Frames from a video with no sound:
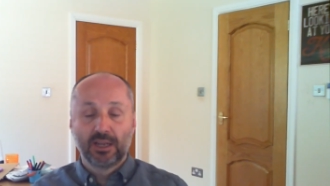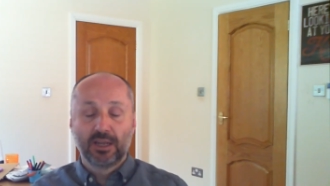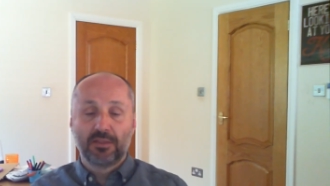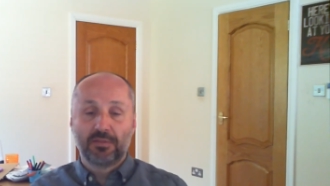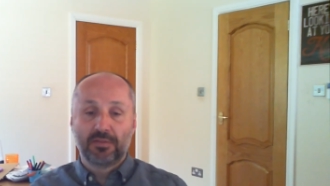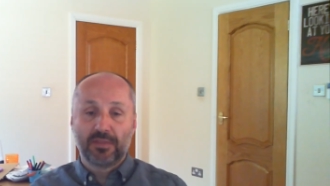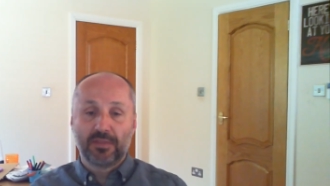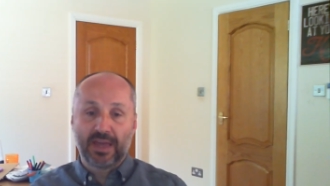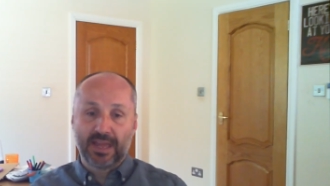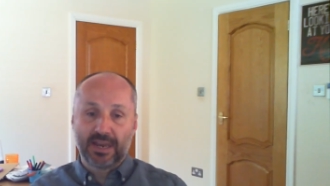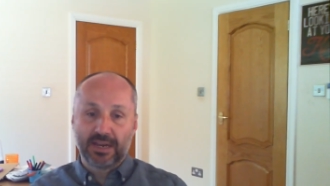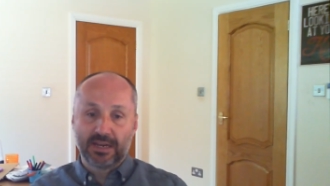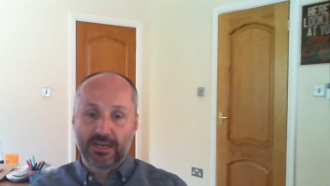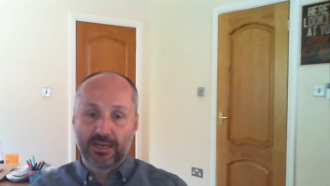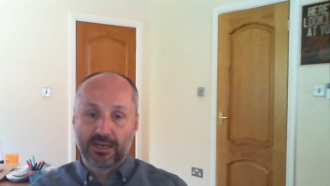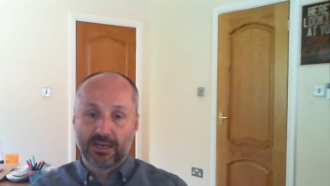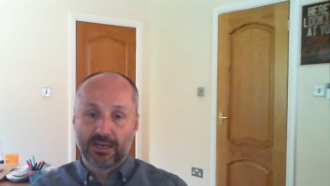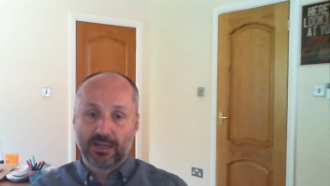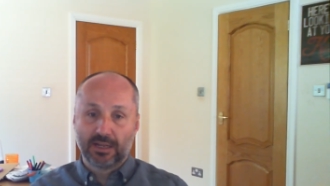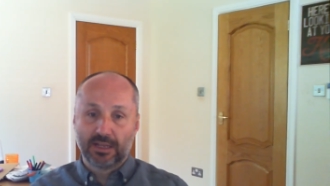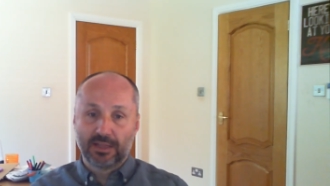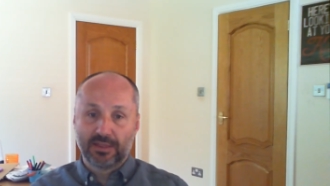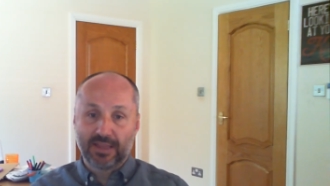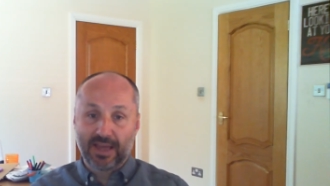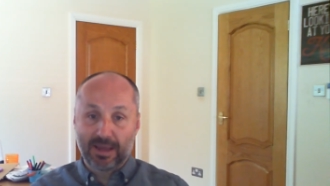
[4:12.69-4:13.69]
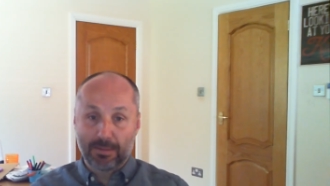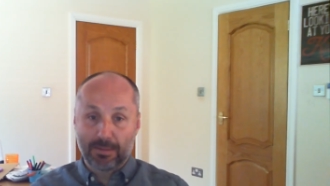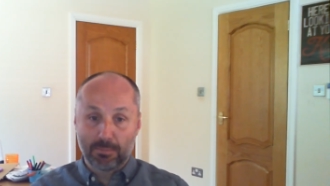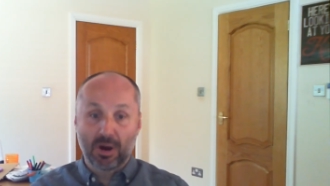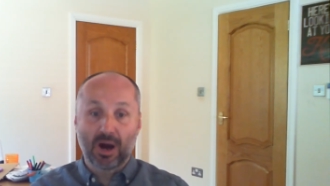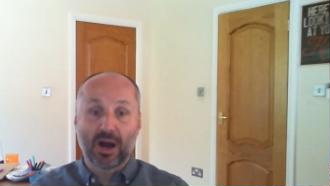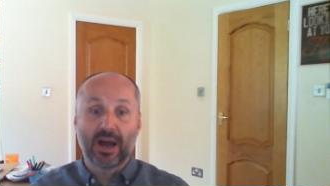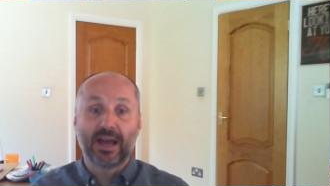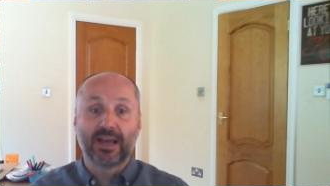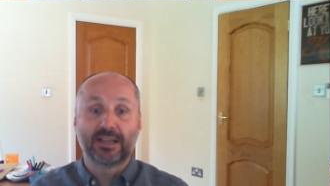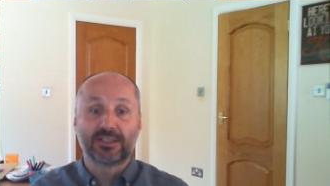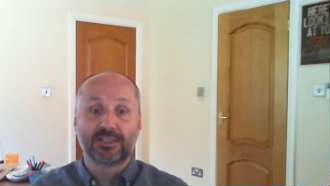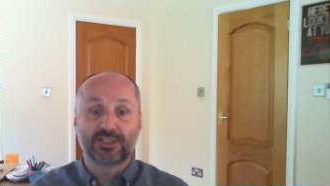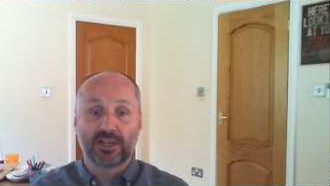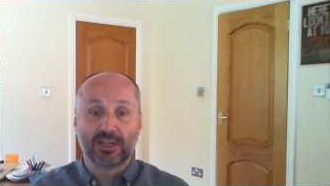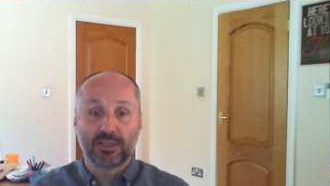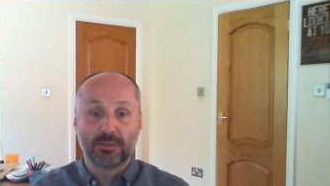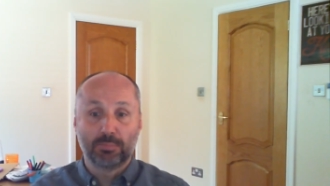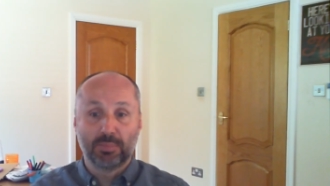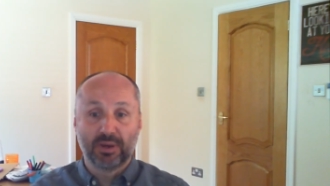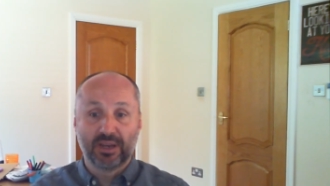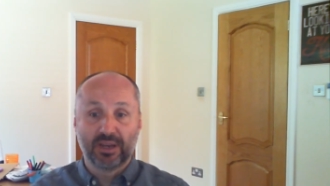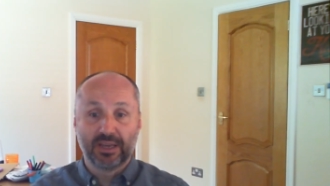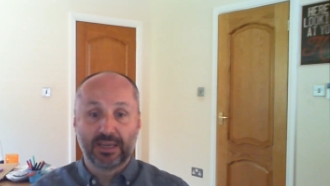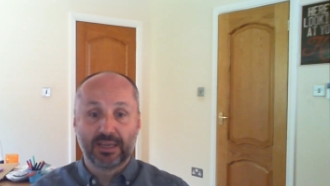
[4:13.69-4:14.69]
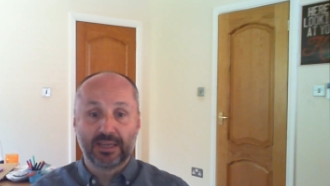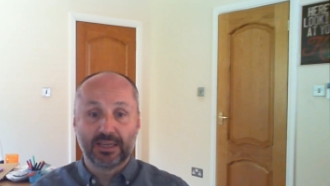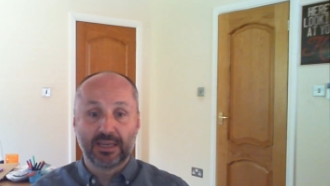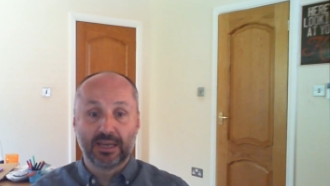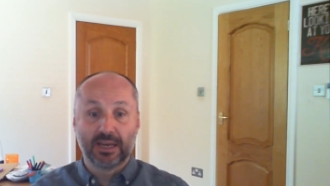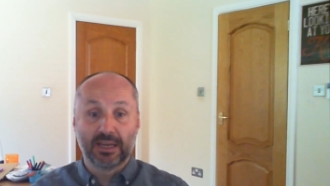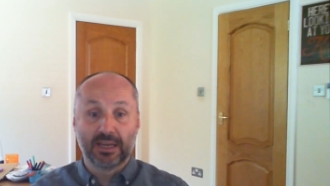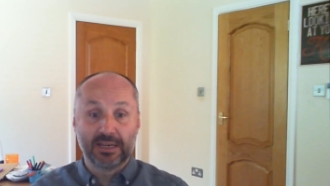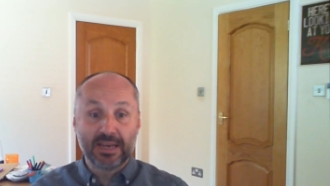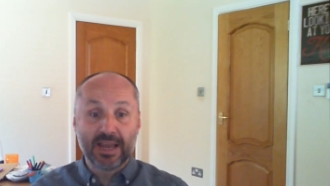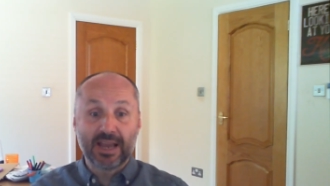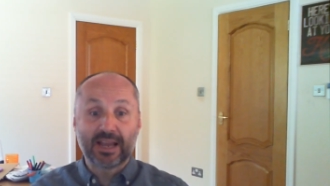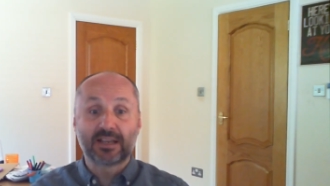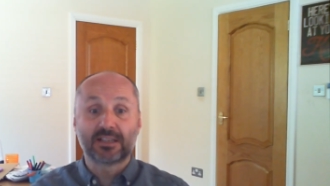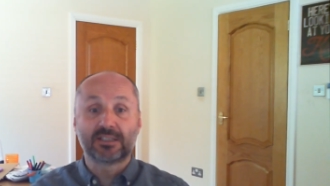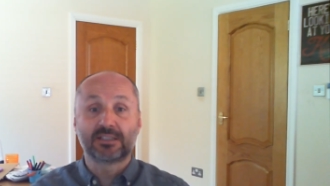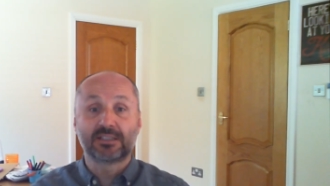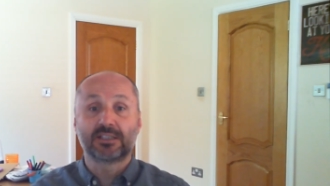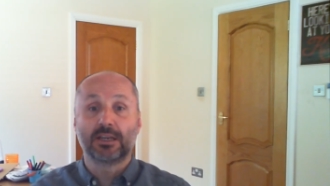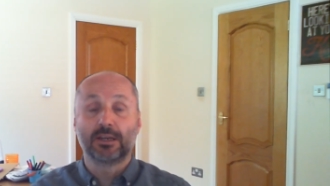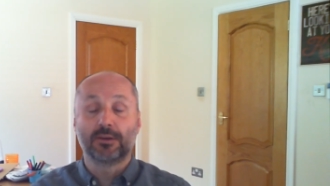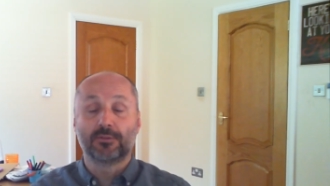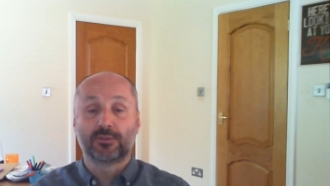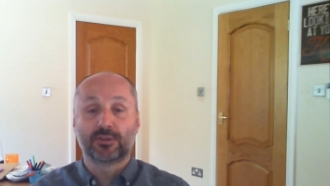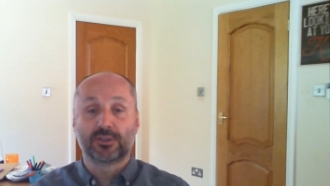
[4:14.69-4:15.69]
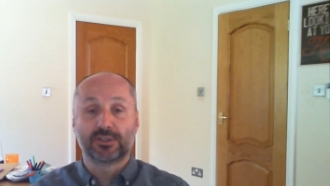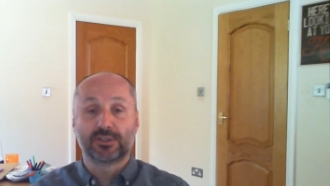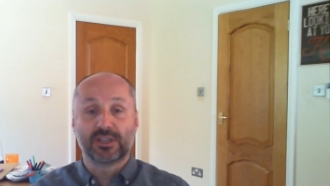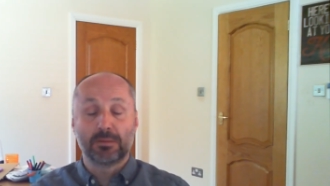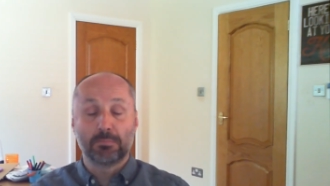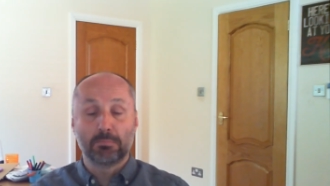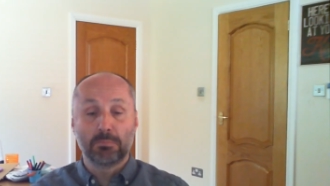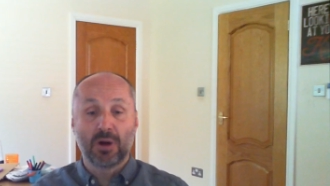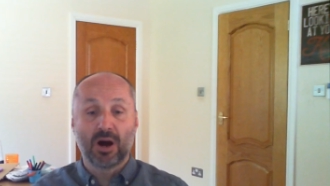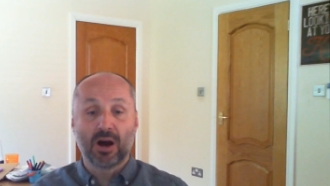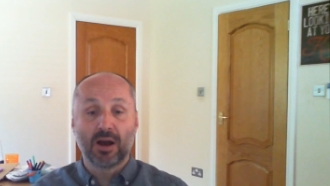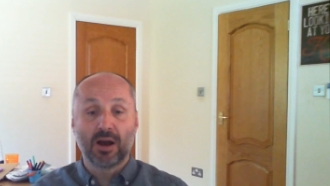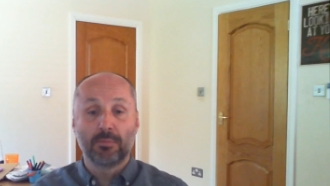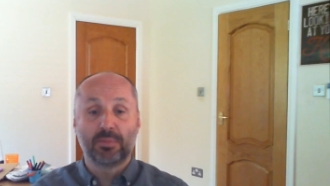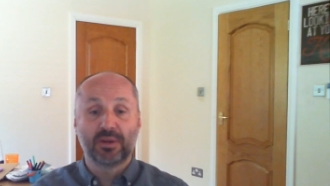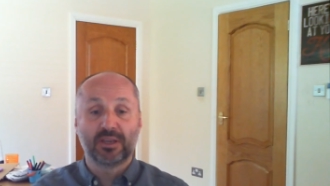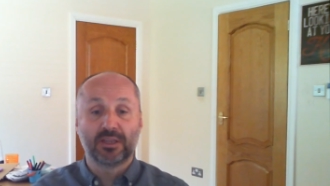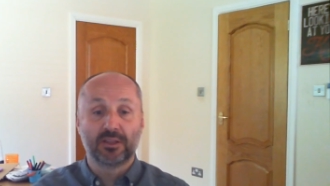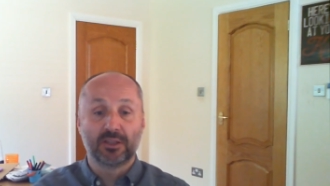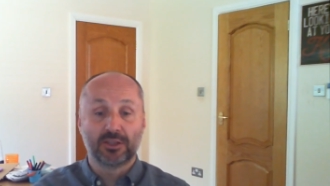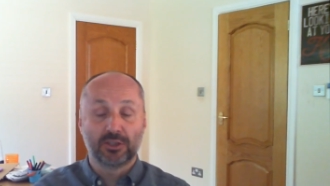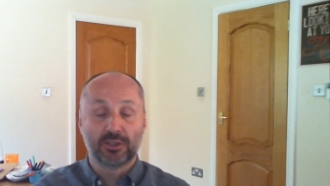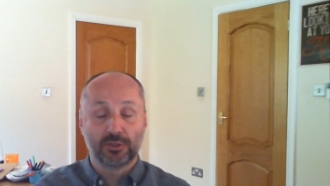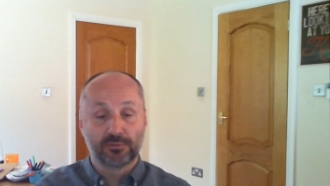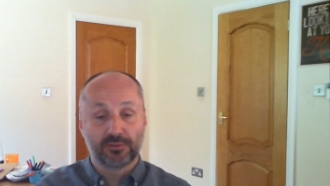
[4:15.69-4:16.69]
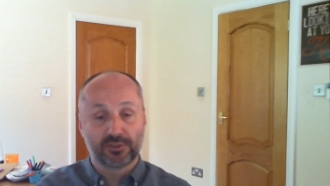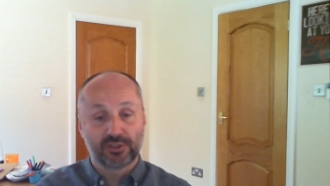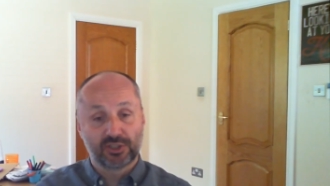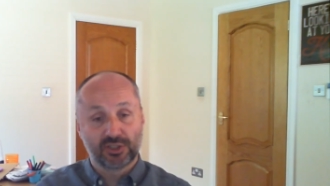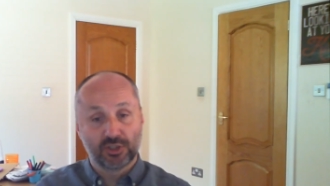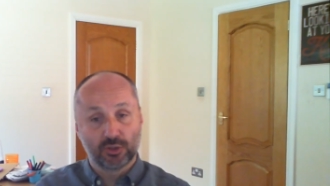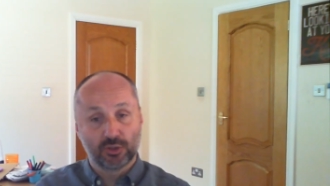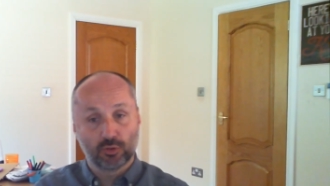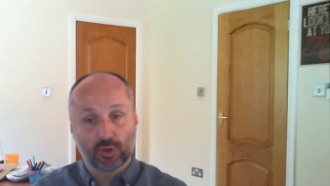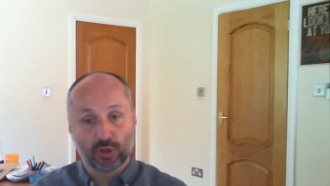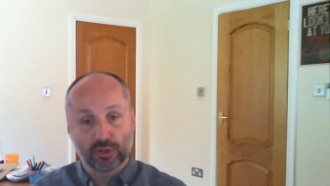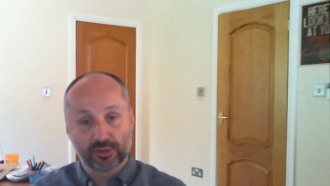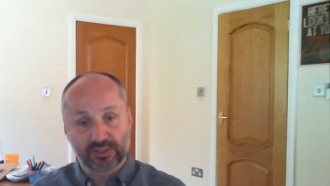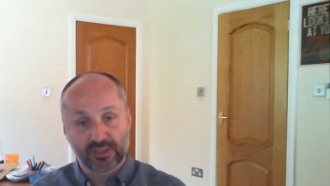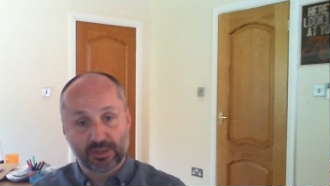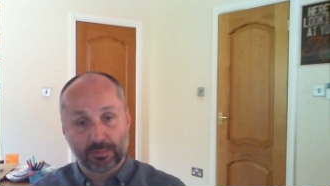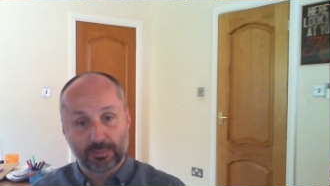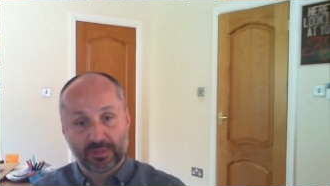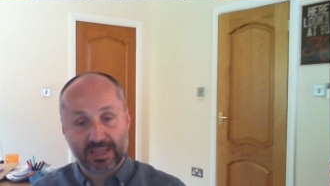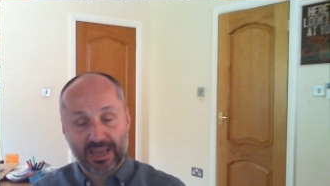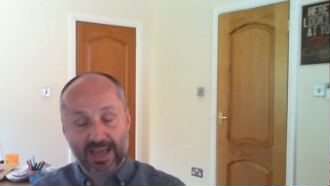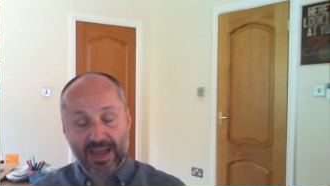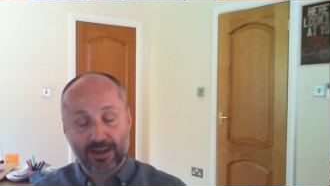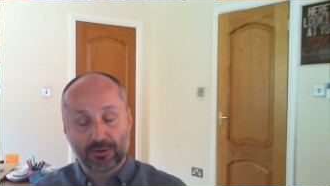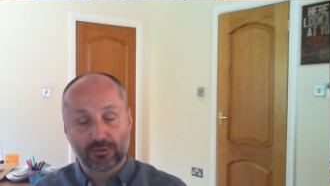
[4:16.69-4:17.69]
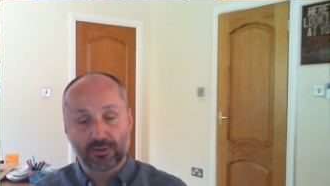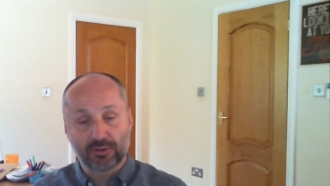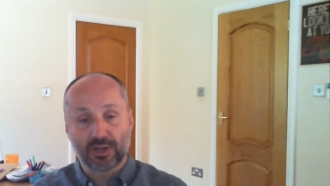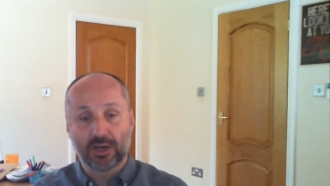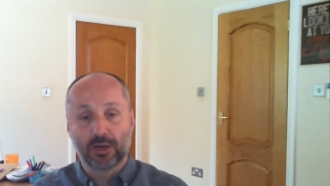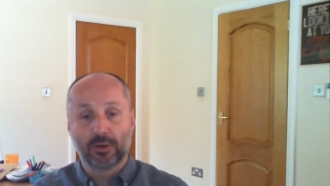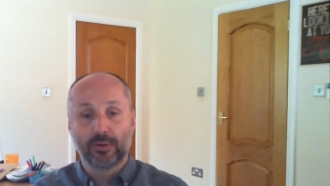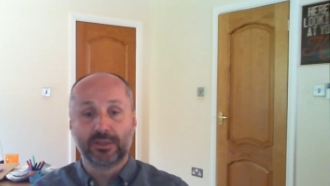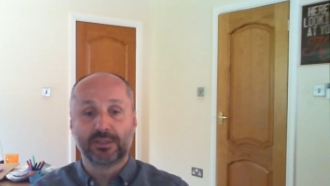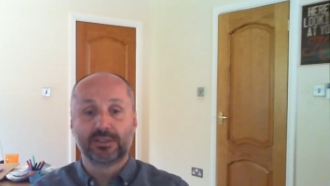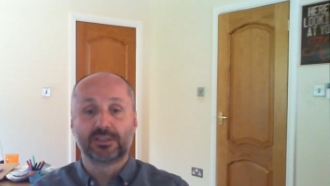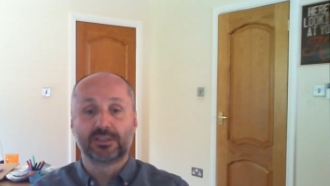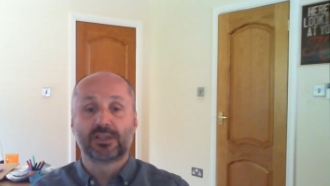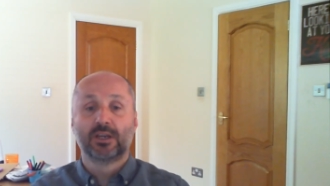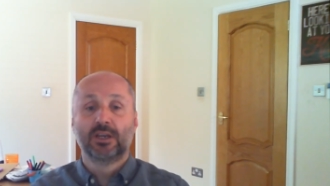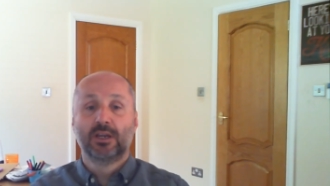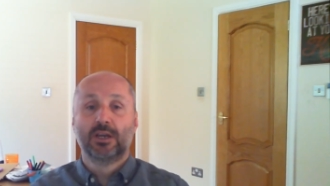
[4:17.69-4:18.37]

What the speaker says: then that might actually be a negative, because it might be that you've still got some of the outgoings,